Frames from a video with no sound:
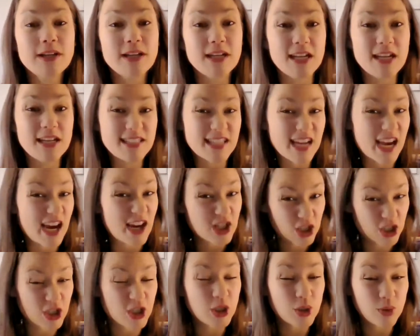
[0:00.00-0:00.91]
needs
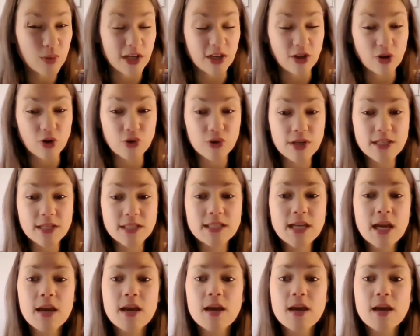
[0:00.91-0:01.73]
actually do increase